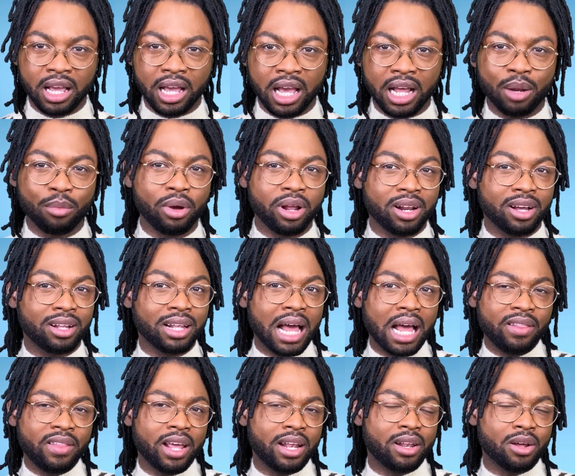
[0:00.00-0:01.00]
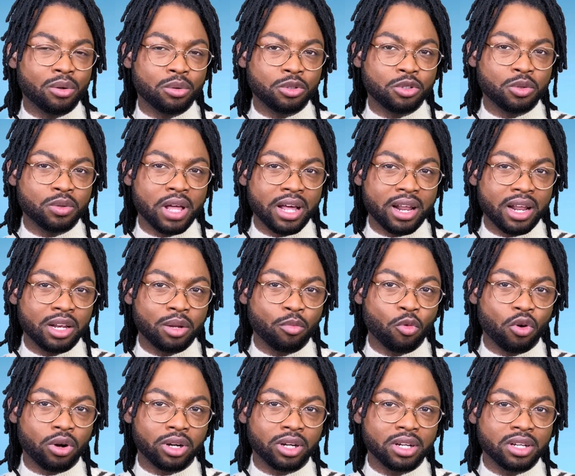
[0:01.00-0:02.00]
And I'm kind of glad they don't do that
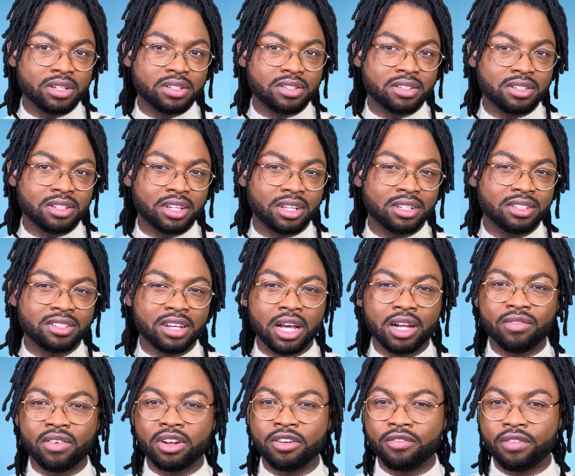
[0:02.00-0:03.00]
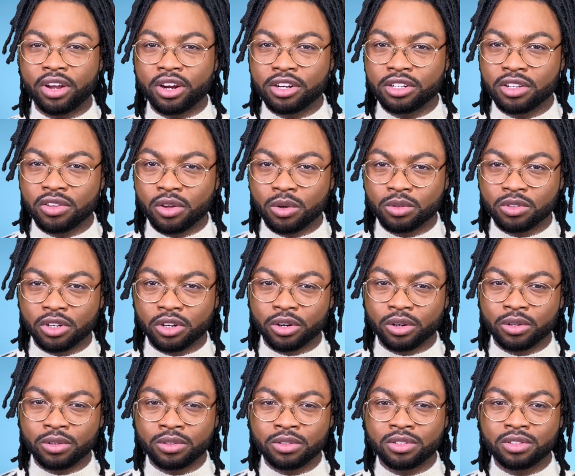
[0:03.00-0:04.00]
anymore, because it's kind of unfair to those
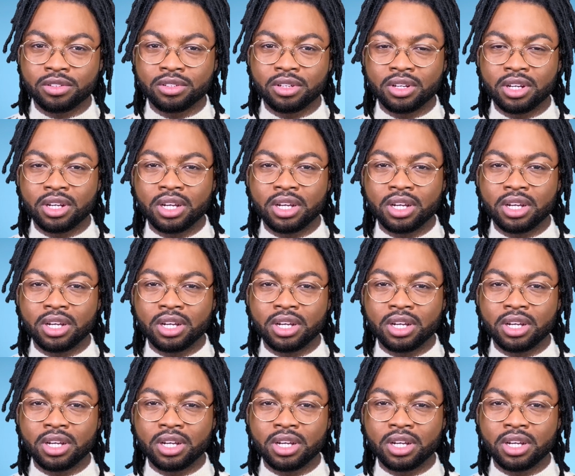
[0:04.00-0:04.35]
girls.